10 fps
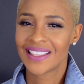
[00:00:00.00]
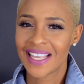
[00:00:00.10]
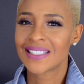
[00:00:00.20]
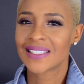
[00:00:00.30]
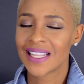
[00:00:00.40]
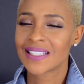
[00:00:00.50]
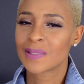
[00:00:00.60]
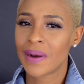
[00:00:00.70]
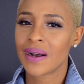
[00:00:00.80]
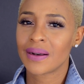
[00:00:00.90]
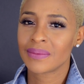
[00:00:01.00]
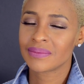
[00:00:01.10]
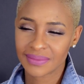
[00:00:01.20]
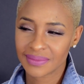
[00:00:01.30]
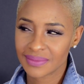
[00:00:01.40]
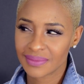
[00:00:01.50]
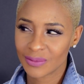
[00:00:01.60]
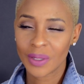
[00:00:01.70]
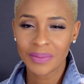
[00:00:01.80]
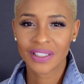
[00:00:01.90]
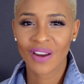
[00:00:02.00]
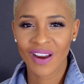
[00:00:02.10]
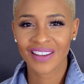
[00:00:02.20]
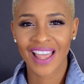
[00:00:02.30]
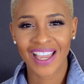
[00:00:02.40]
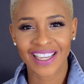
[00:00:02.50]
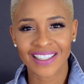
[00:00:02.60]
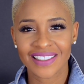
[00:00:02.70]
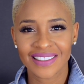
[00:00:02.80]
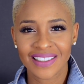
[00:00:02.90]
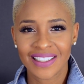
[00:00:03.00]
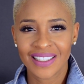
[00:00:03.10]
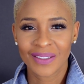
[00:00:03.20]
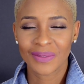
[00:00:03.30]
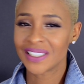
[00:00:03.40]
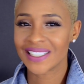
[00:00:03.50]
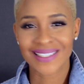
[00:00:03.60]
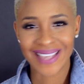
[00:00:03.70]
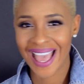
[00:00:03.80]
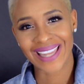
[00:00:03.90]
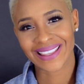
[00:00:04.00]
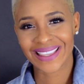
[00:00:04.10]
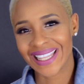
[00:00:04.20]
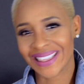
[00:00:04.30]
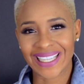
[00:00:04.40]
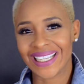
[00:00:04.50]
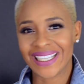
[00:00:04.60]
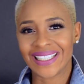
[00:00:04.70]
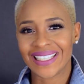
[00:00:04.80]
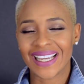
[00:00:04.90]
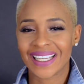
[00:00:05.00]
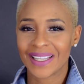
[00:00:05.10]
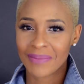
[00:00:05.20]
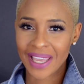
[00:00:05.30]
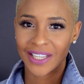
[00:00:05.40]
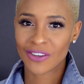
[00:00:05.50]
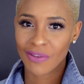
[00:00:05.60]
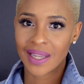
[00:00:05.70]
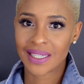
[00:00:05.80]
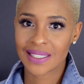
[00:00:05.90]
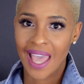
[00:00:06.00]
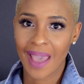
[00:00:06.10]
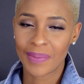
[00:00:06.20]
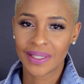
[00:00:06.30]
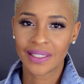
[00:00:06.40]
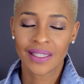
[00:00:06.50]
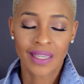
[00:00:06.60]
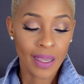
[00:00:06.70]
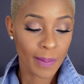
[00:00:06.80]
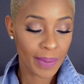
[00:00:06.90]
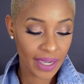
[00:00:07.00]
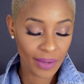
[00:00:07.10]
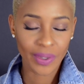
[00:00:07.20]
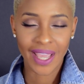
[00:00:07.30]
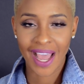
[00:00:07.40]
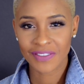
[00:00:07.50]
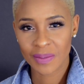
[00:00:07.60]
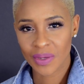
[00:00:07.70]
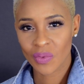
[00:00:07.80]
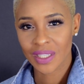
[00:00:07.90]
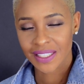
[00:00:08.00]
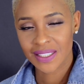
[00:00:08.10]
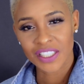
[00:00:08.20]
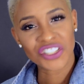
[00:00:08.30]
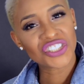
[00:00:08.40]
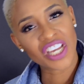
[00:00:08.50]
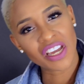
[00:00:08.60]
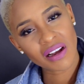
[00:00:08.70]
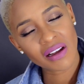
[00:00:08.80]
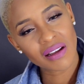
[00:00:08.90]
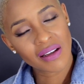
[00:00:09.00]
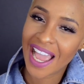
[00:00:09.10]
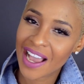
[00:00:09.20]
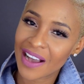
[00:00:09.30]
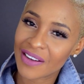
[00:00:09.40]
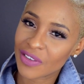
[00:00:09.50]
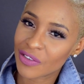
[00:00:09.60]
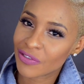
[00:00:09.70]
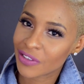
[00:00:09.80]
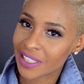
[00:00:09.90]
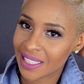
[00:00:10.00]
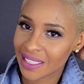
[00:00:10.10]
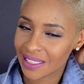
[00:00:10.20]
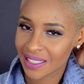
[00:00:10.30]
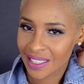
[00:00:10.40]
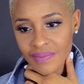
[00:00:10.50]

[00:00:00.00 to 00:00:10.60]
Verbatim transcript: that's that's bomb. Women are like we just got that thing that can make greatness happen, but we have to be willing to share. I have a friend